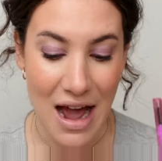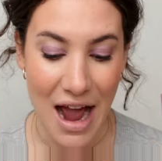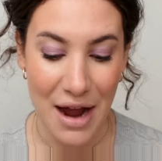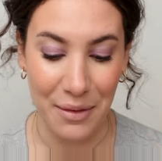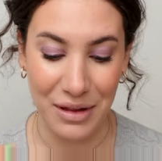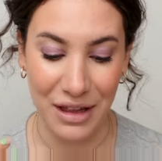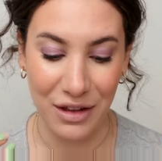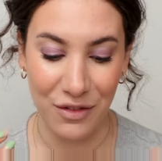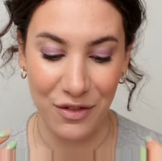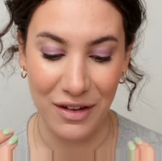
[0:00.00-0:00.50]
I
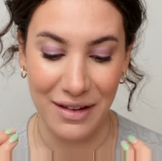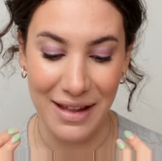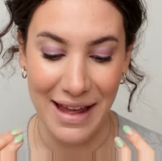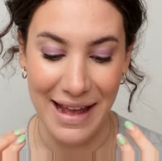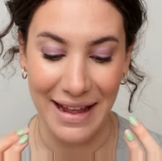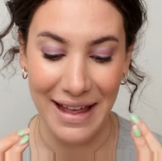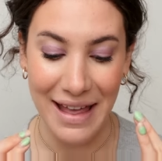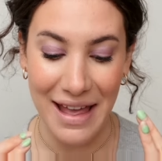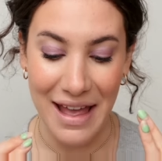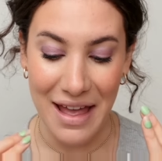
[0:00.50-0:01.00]
really feel
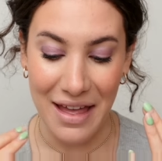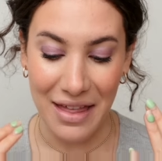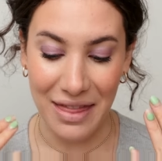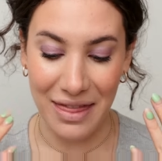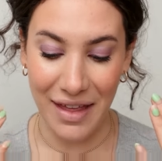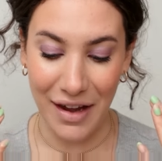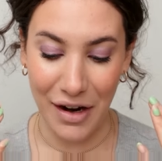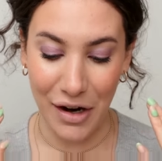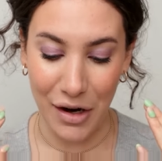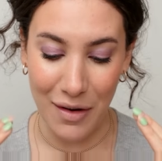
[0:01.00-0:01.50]
like
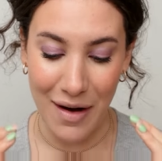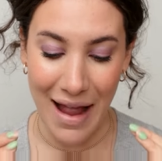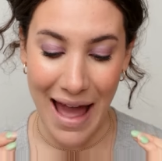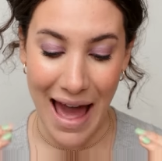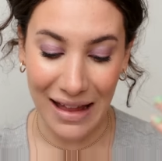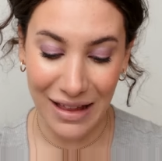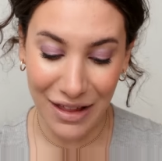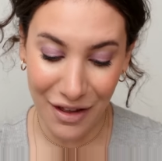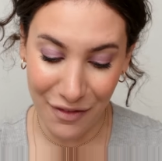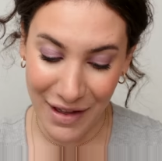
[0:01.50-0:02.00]
they're
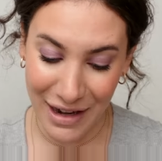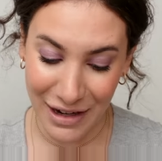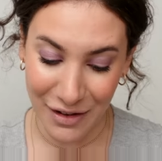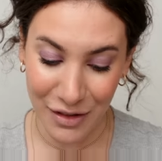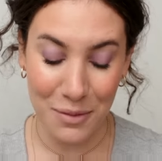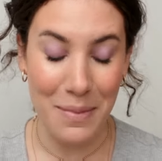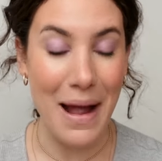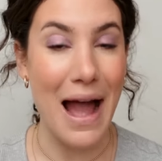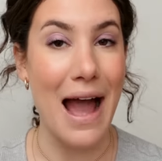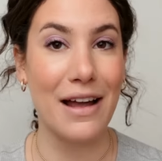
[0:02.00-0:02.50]
elevating
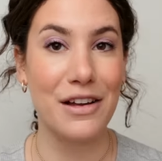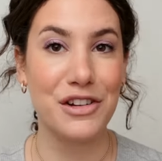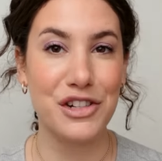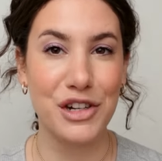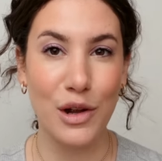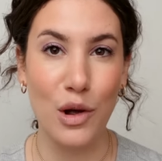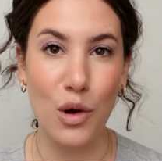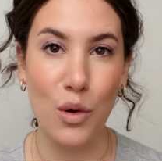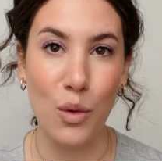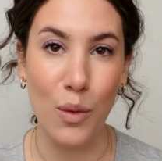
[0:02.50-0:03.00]
their
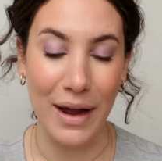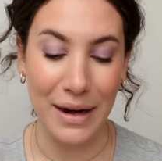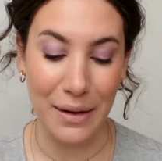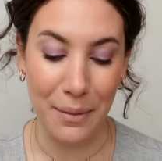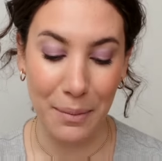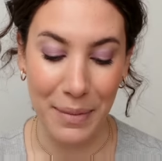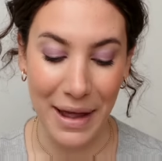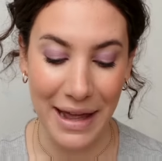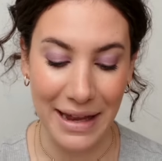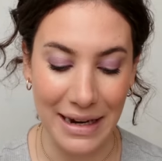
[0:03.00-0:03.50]
packaging quite a
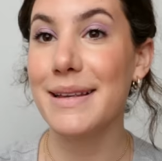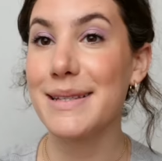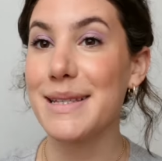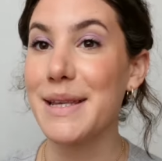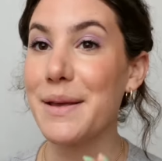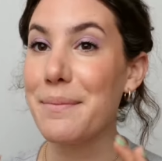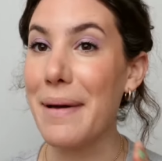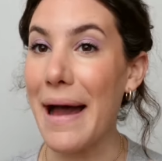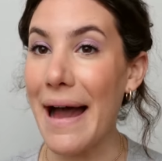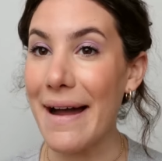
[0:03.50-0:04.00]
bit.
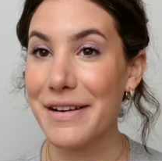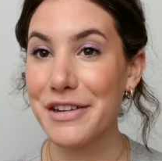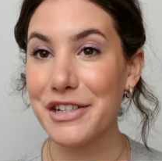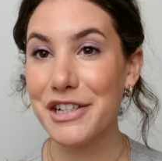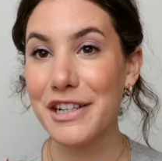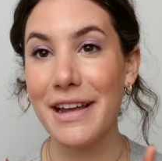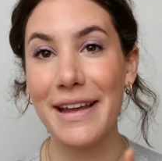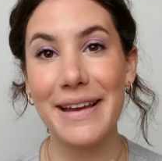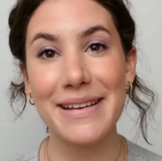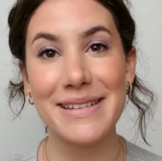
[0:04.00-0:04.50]
Listen,
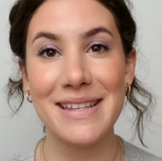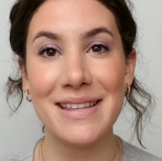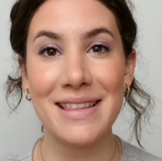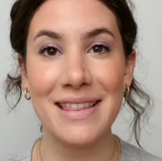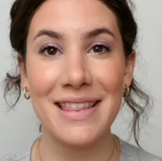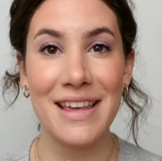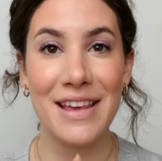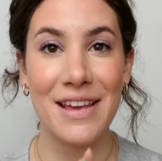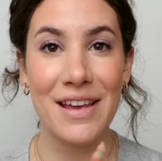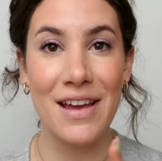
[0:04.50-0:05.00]
packaging
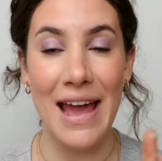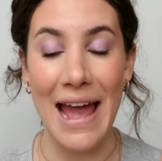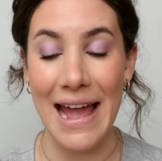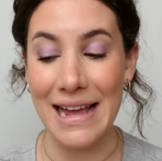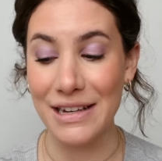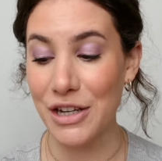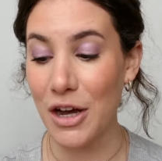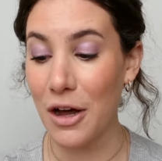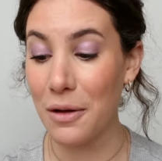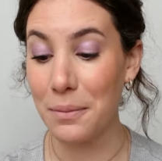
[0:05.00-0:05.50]
isn't the
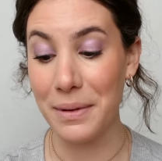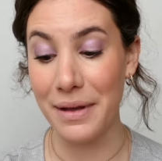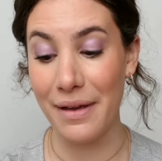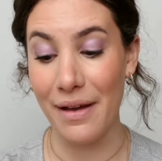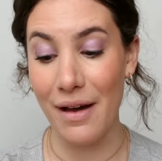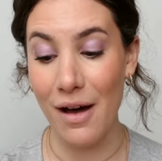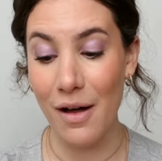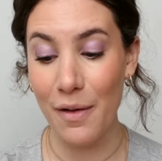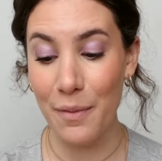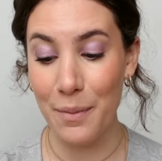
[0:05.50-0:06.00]
end-all
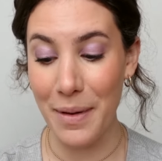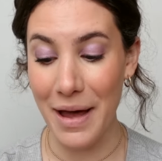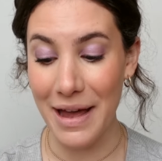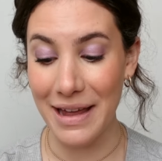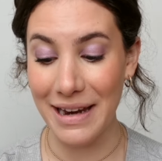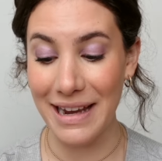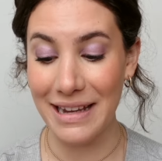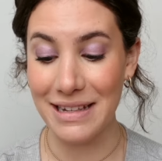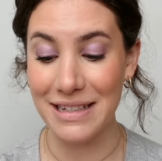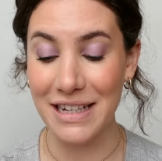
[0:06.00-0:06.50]
be-all,
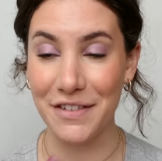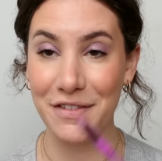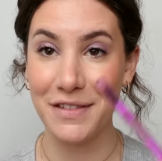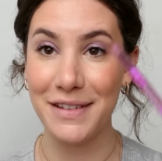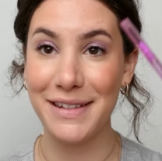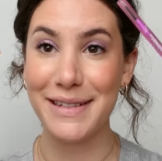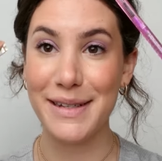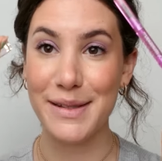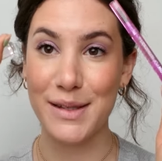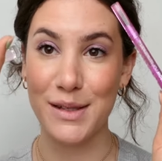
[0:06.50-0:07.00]
but it
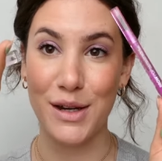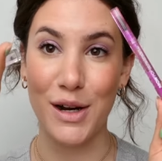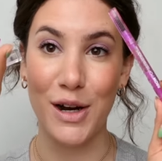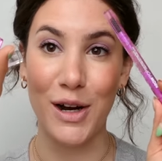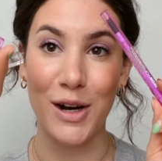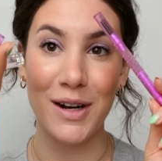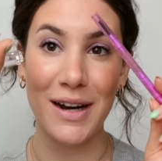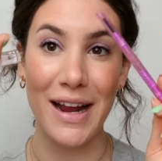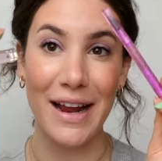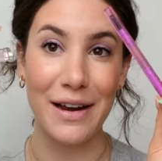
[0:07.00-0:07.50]
definitely doesn't
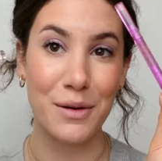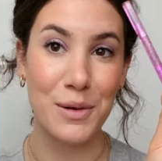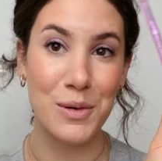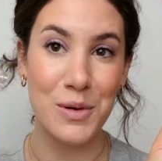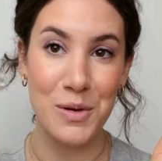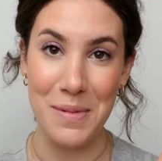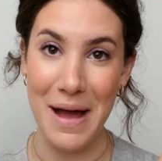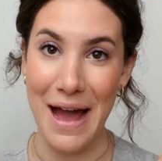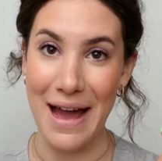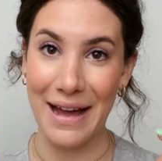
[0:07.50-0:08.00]
hurt, and
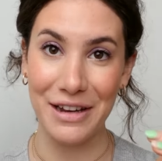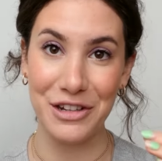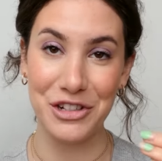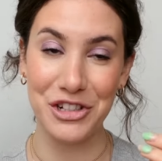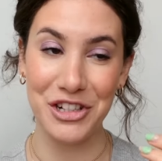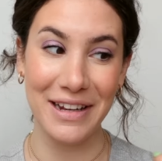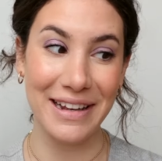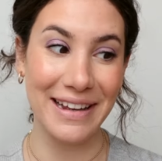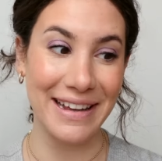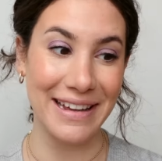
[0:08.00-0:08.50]
cool
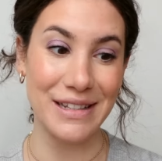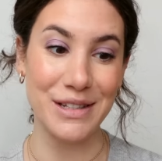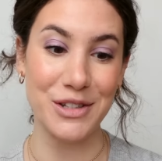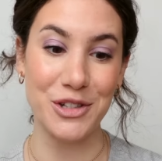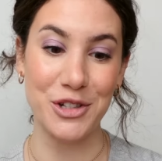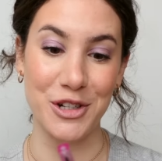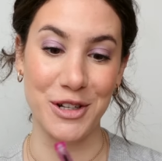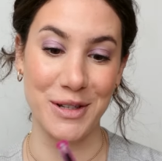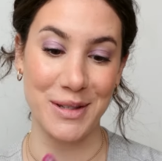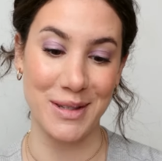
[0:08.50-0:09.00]
packaging is
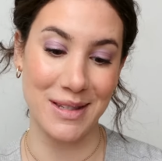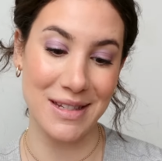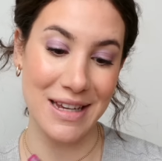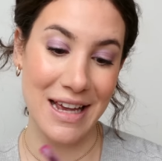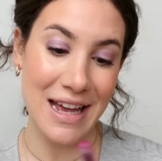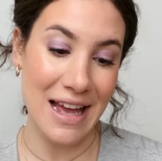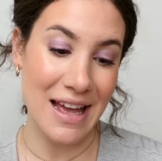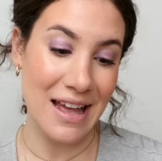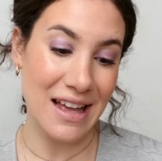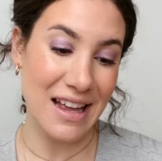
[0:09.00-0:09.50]
just
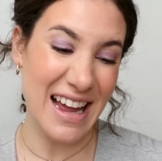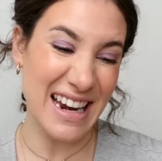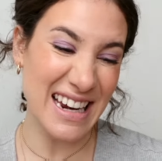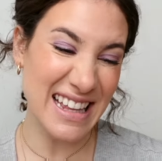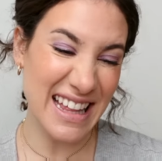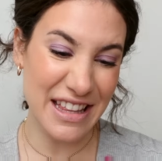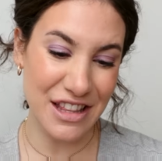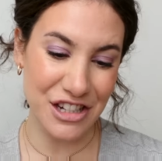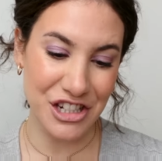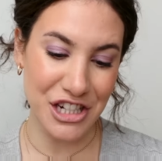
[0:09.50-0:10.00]
kind of
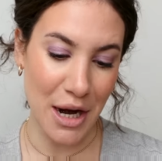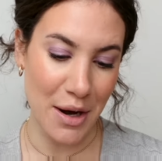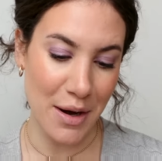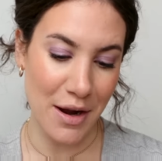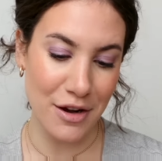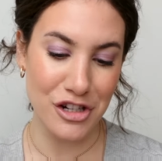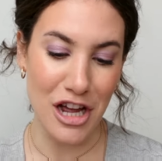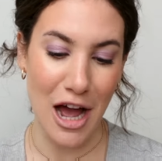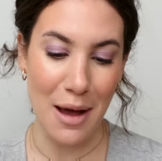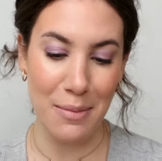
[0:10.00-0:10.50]
like the cherry
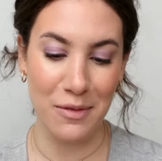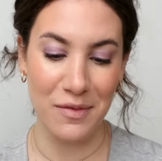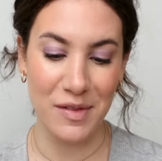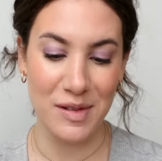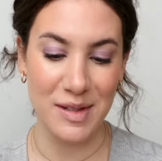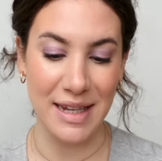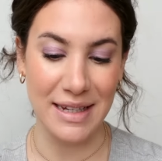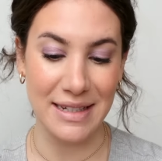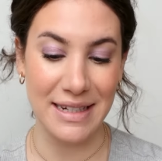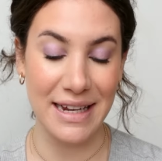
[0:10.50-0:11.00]
on top of a
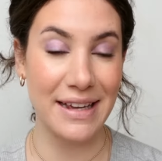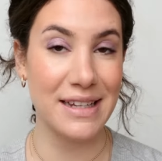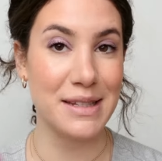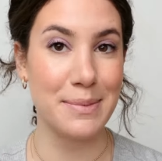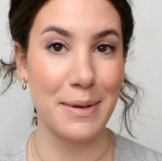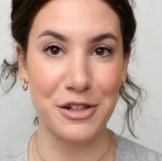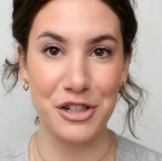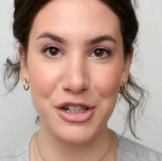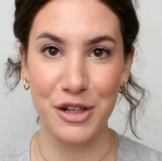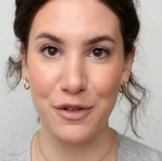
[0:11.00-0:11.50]
sundae,
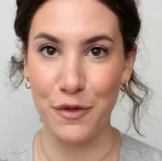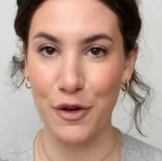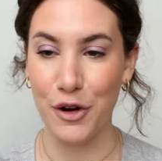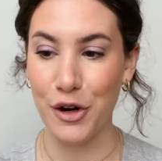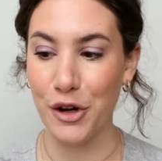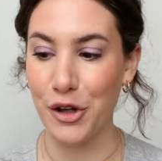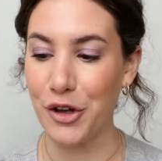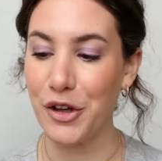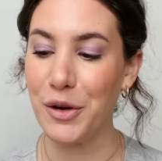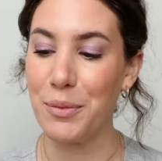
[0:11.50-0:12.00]
especially for
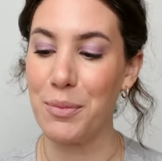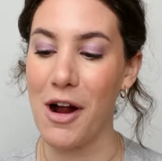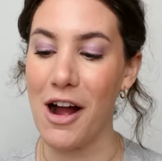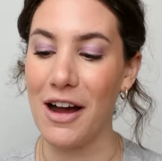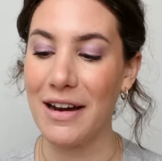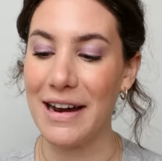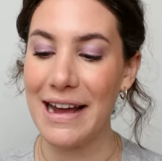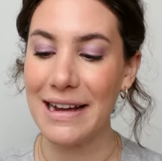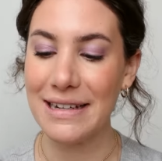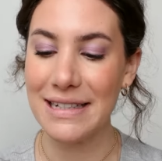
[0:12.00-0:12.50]
a good
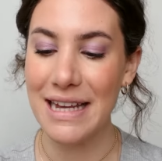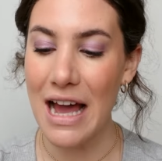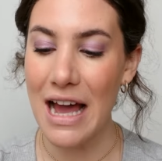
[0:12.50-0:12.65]
product.